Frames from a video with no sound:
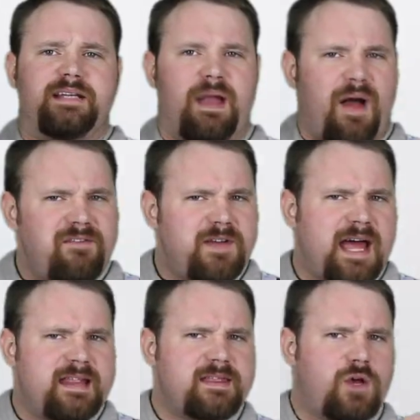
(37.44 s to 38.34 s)
Now I've
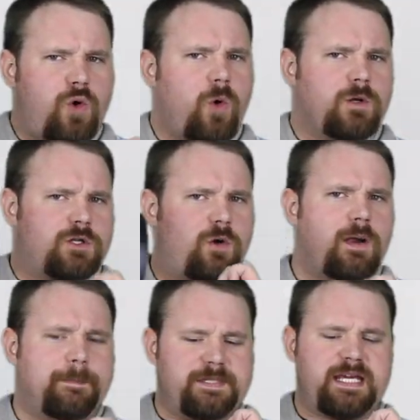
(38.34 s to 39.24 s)
got the cord
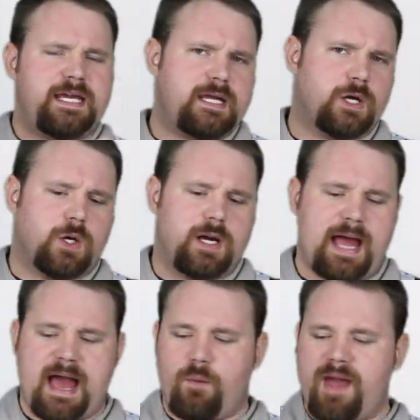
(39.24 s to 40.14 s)
crimped here,
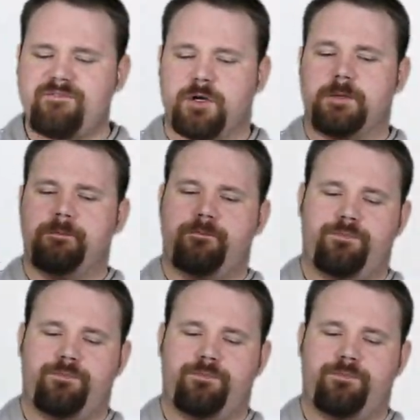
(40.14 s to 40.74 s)
however,